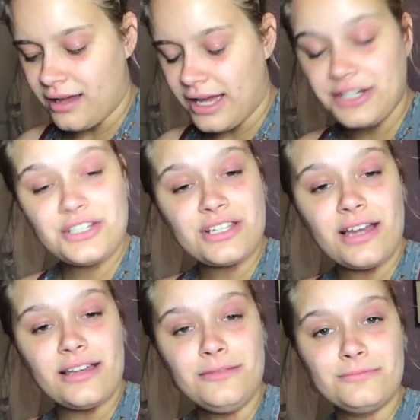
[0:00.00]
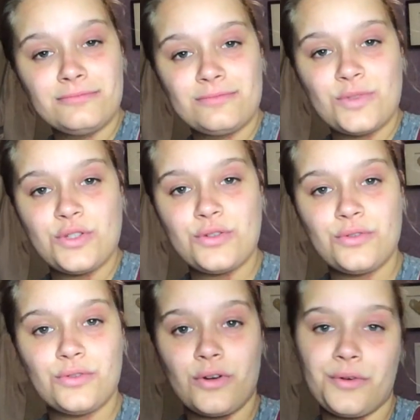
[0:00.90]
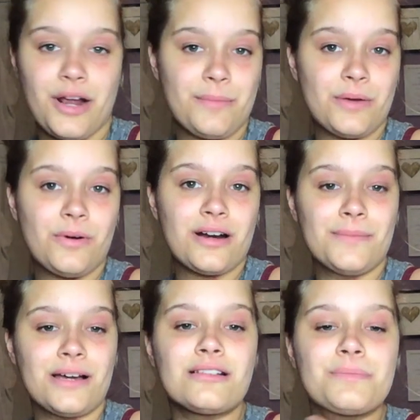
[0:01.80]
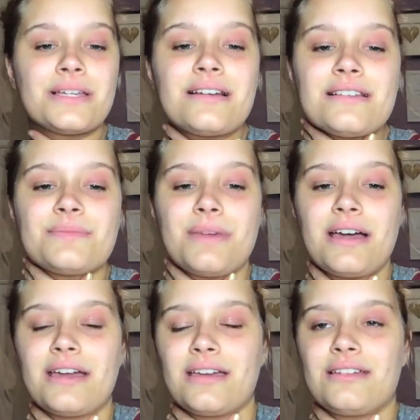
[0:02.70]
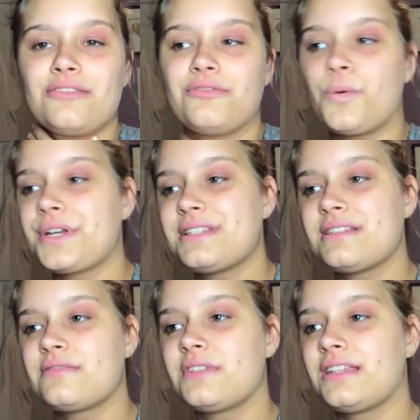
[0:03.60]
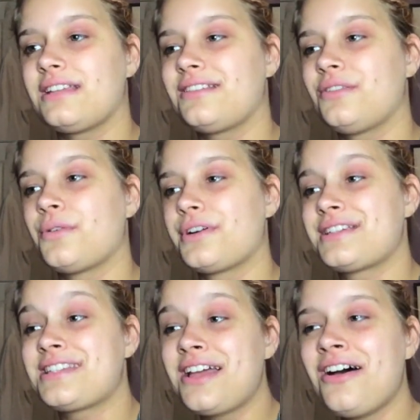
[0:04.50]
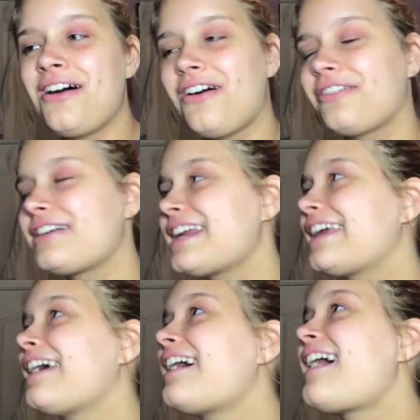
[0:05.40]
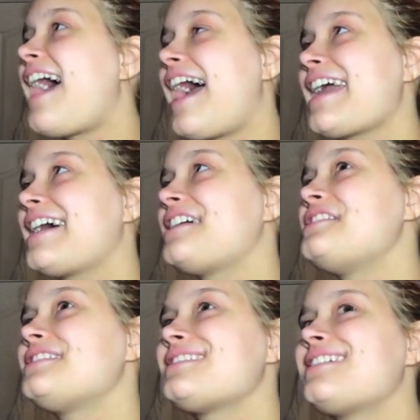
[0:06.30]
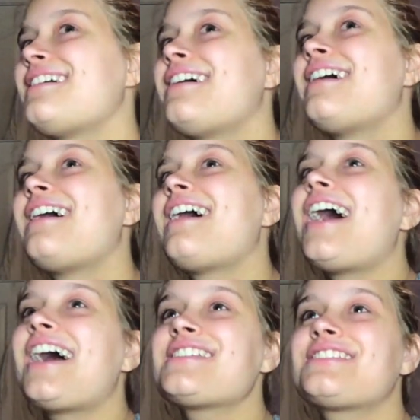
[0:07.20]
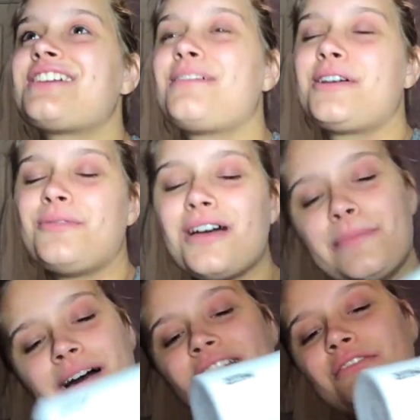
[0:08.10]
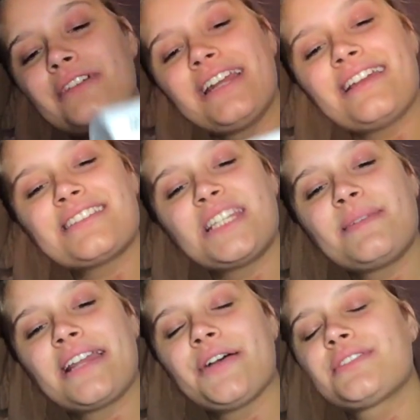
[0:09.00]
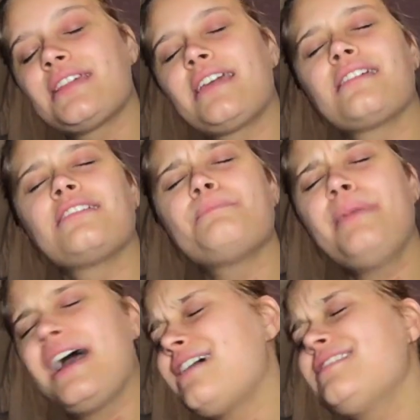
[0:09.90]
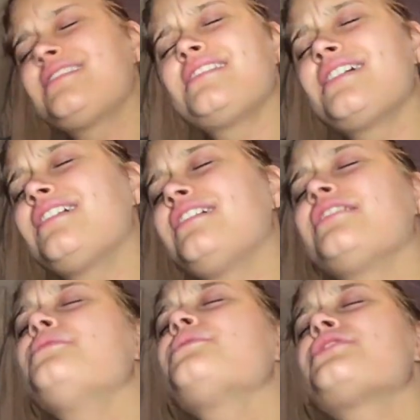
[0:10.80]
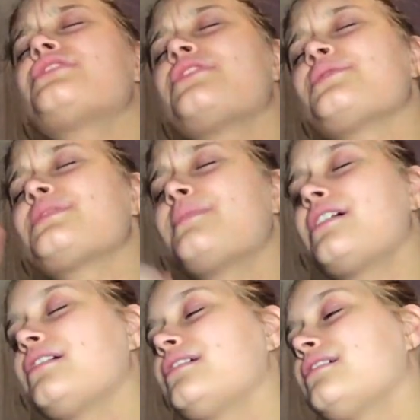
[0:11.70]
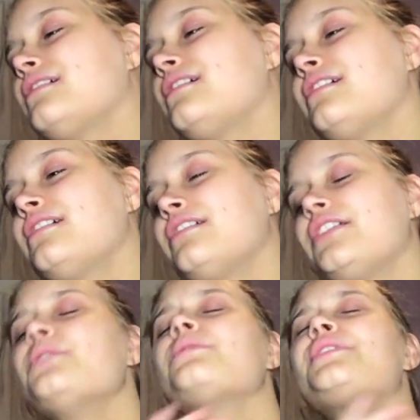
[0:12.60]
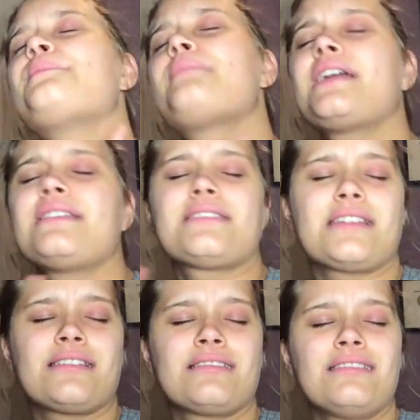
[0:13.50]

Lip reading: I just got up to go grab my water bottle because my voice is feeling a little hoarse already, and I saw my water bottle right next to me and I was like, "Pass, Daniella, you were so smart. You were amazing.